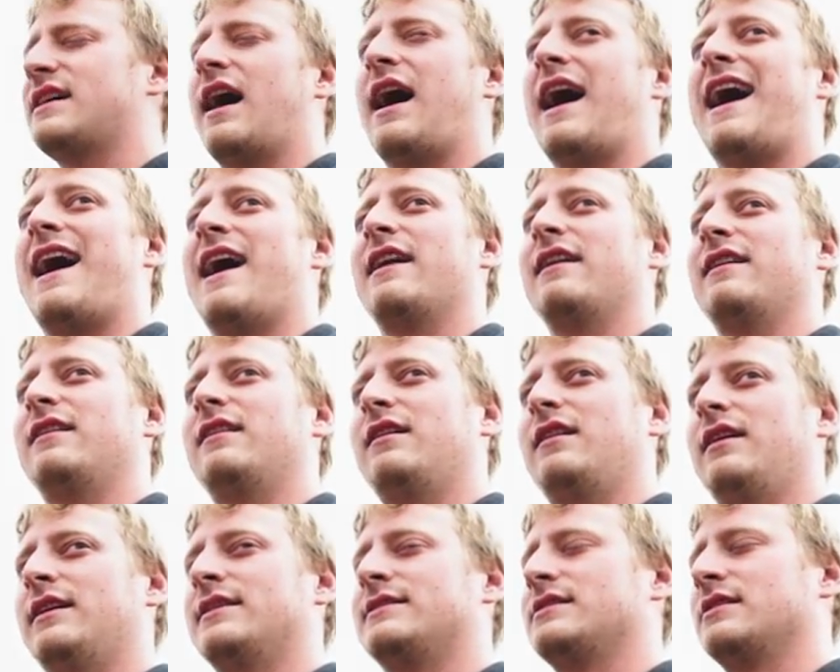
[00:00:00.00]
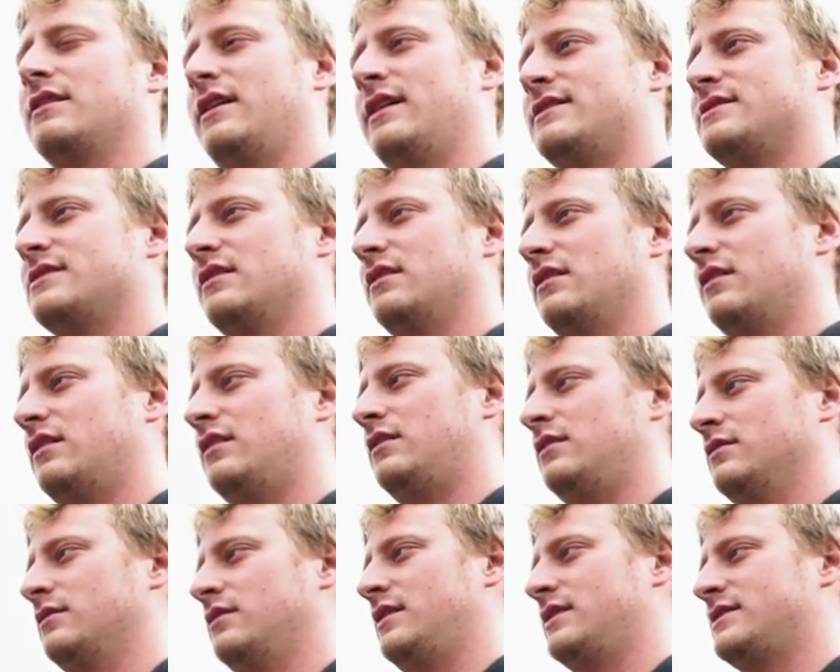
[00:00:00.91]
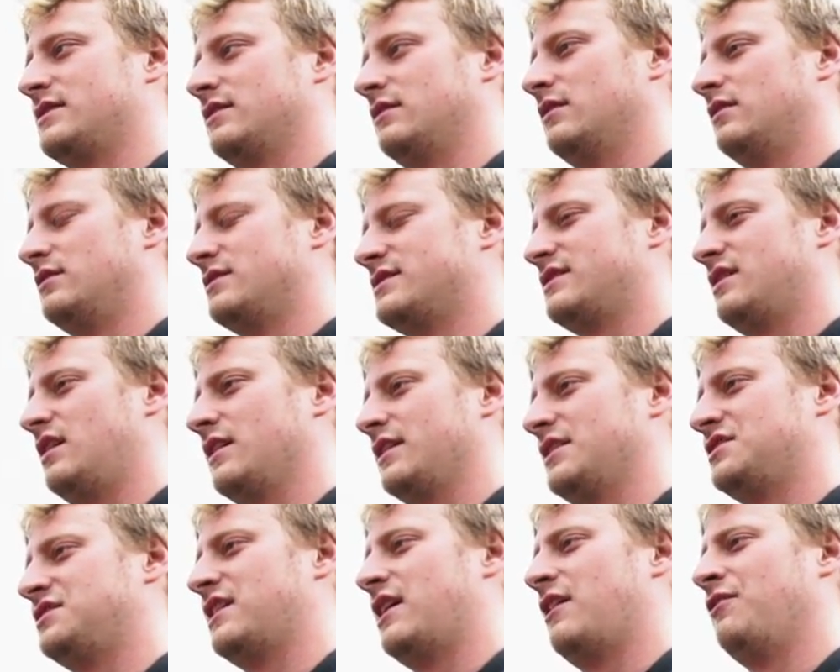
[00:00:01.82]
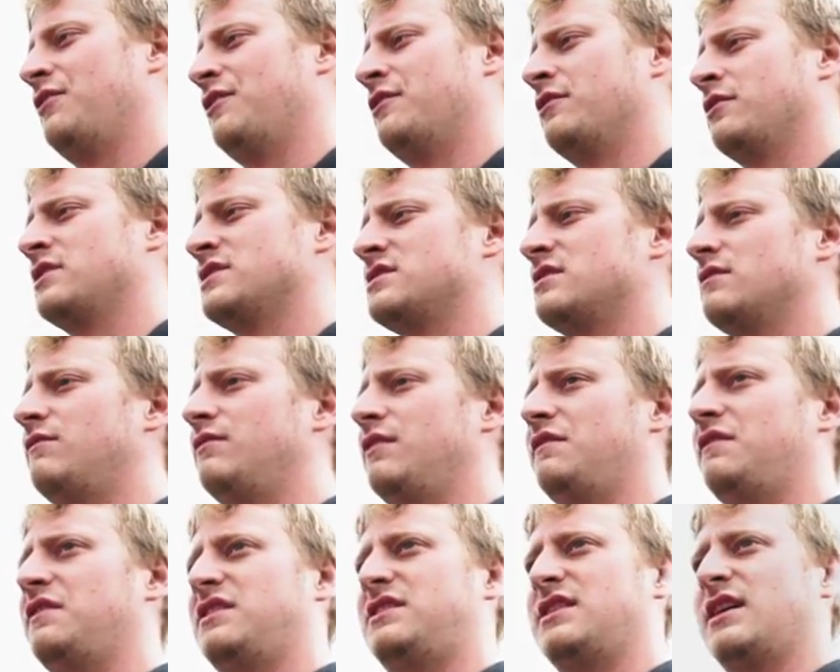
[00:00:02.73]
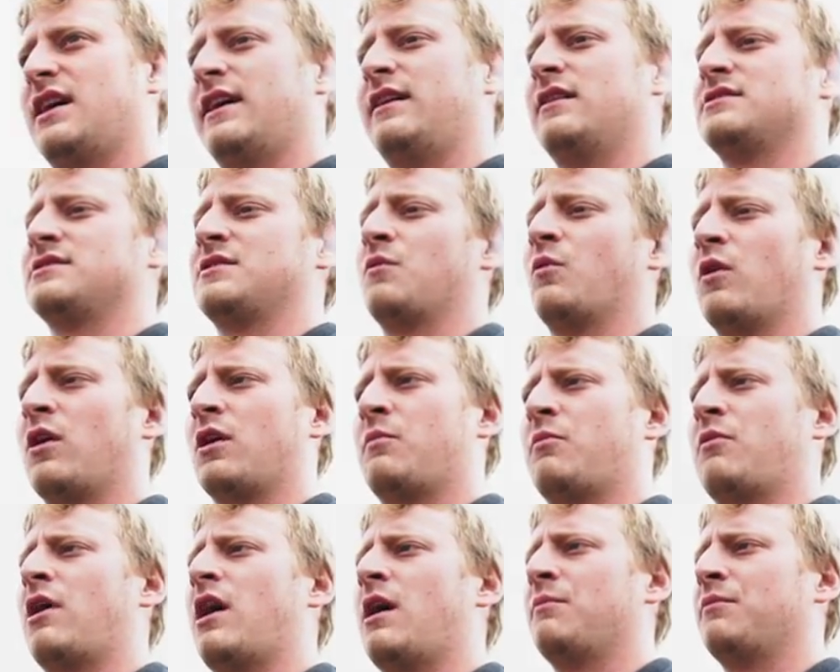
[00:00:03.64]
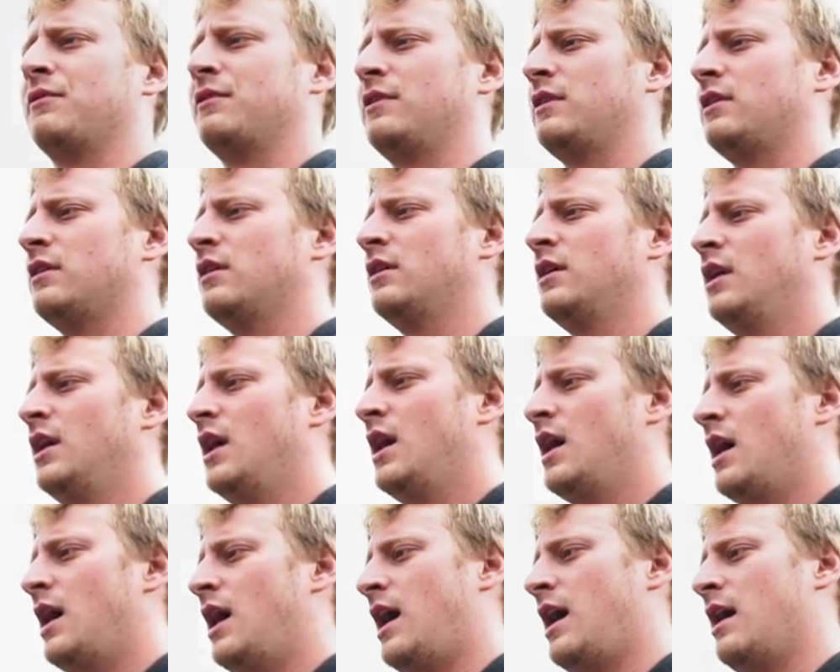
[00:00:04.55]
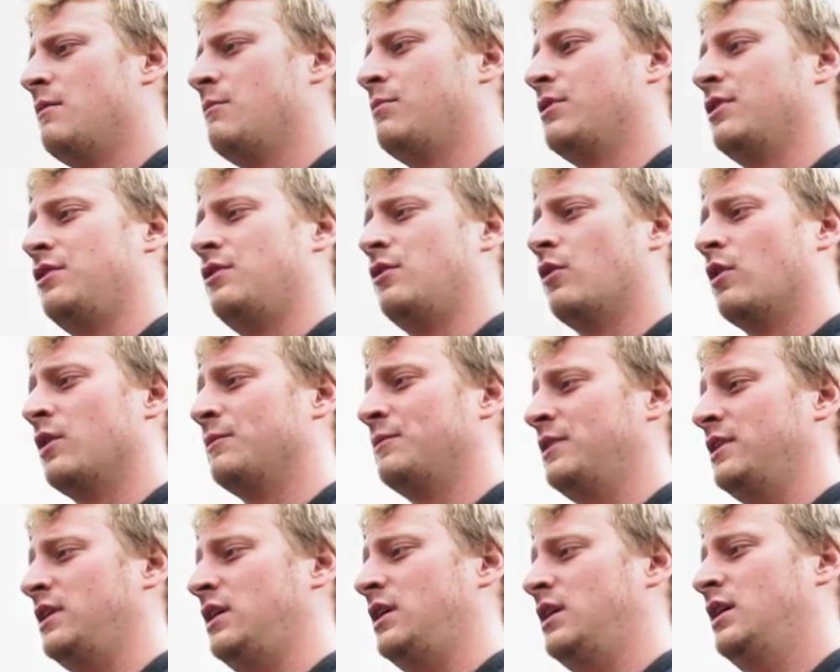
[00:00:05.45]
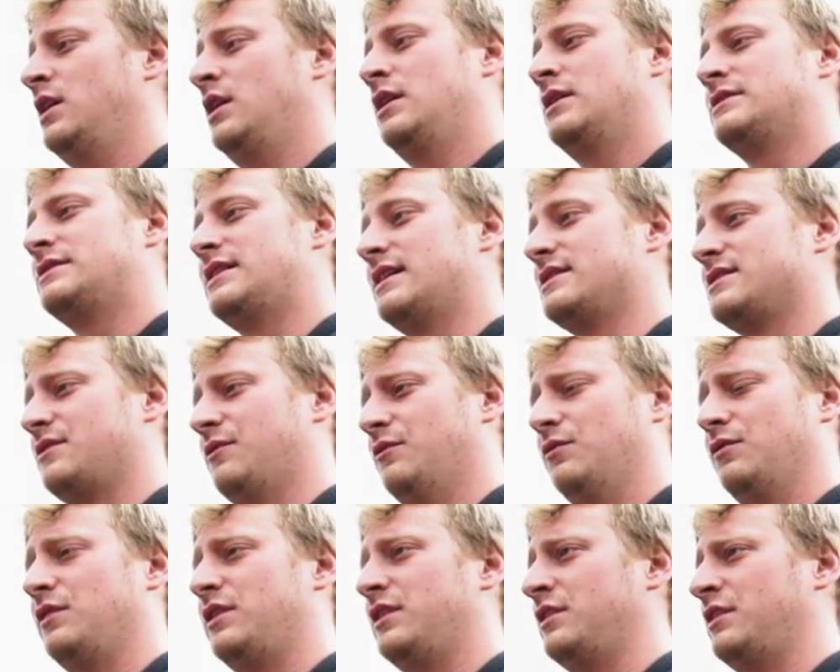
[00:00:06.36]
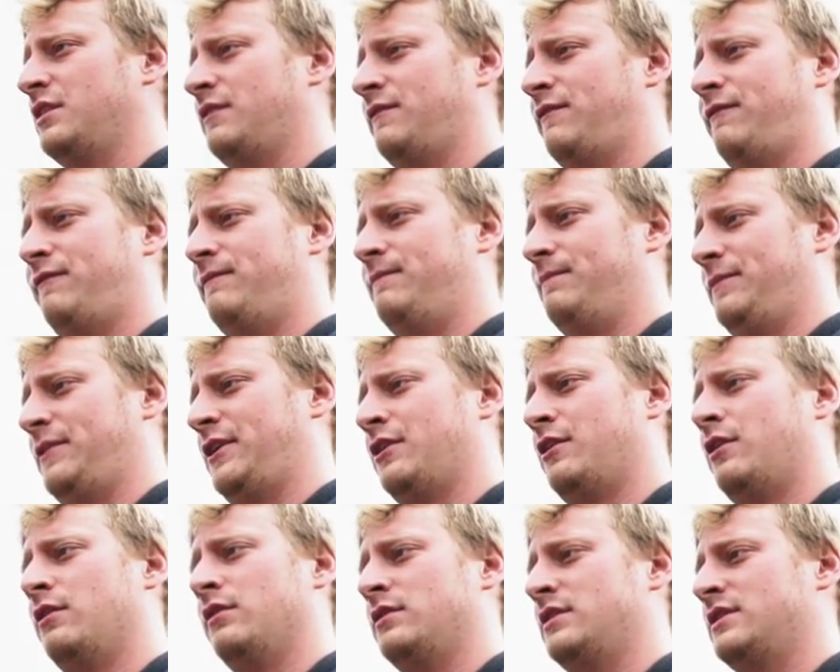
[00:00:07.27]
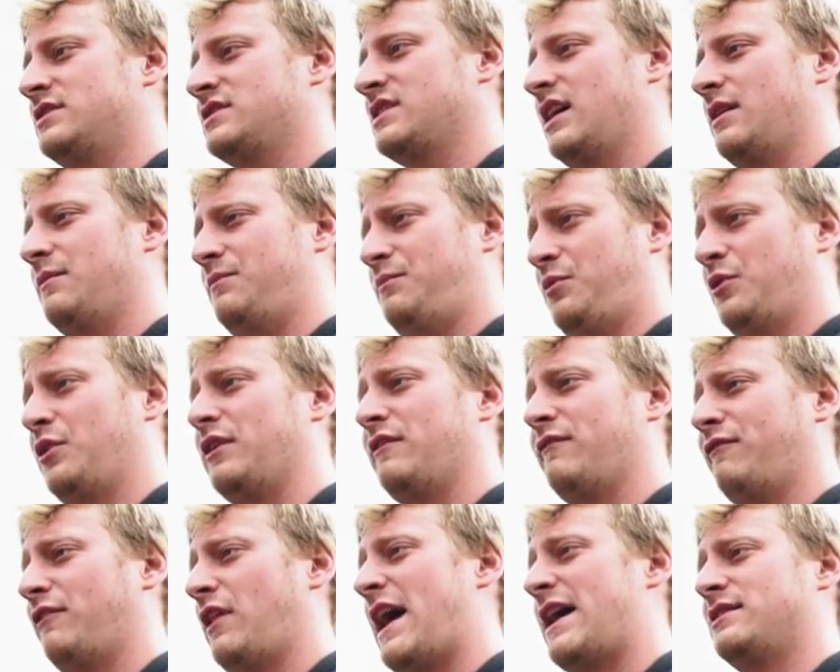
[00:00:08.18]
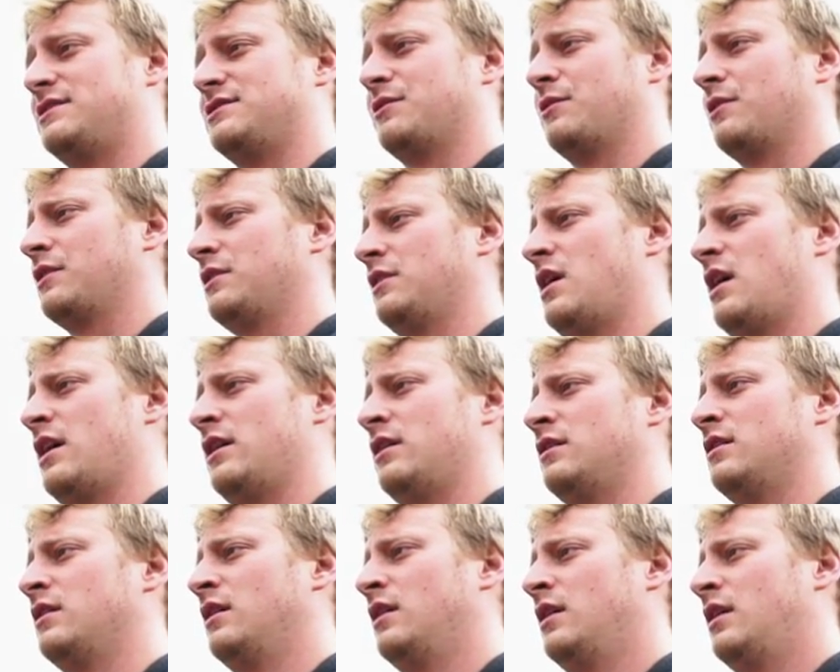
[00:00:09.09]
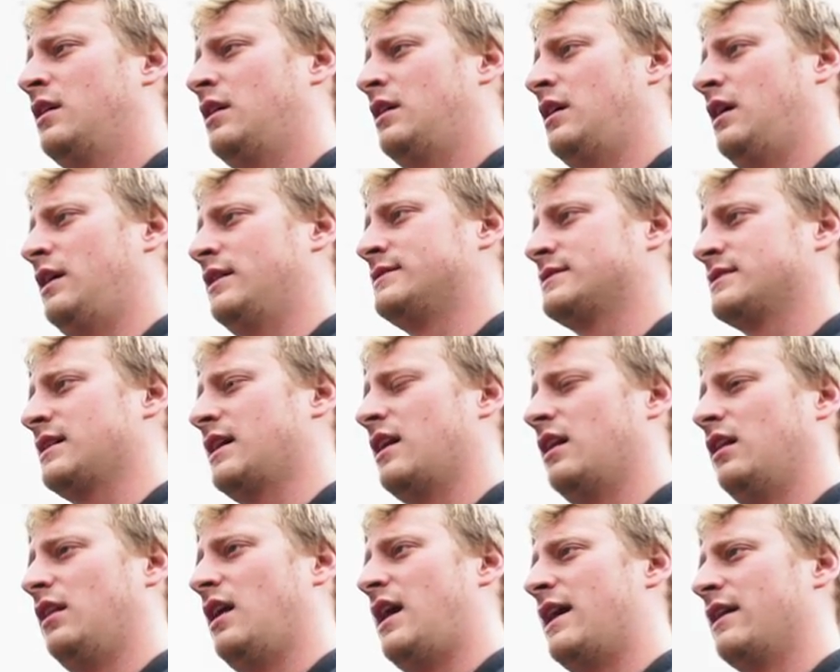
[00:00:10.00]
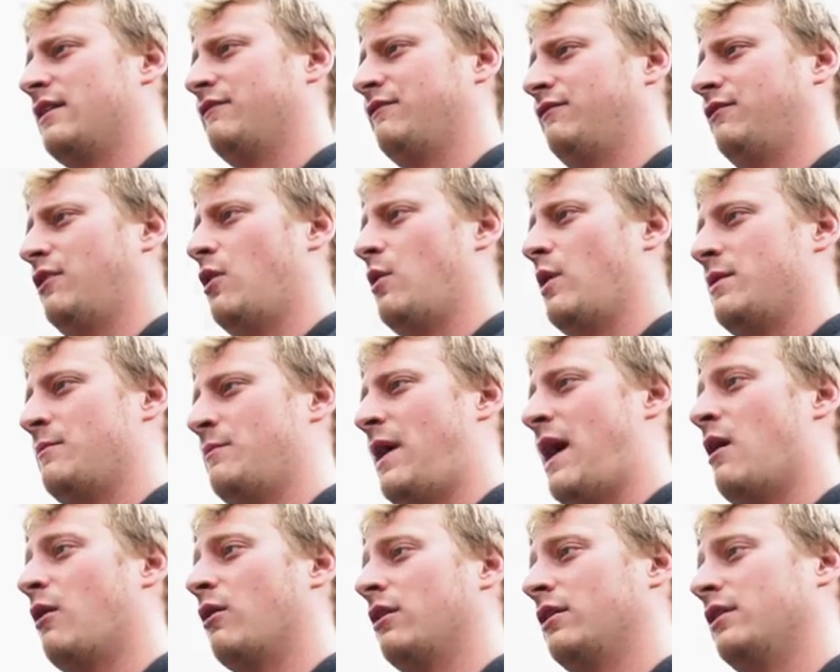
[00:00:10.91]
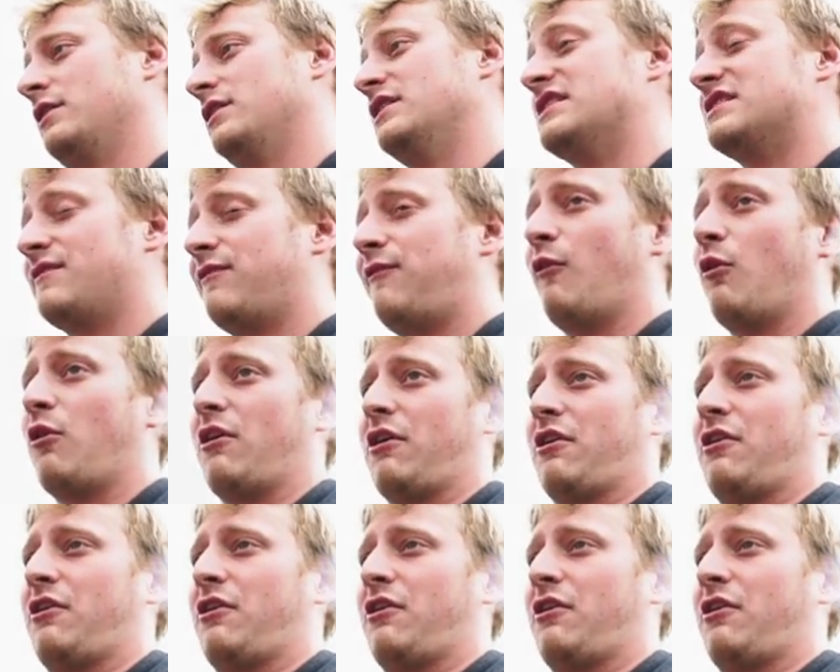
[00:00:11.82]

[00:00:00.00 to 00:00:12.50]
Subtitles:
hot, it's a little sluggish down low because the BVTI doesn't work properly. But normally this has a really, you know, it's got pretty flat torque line. It's got a lot of low end power, at least for a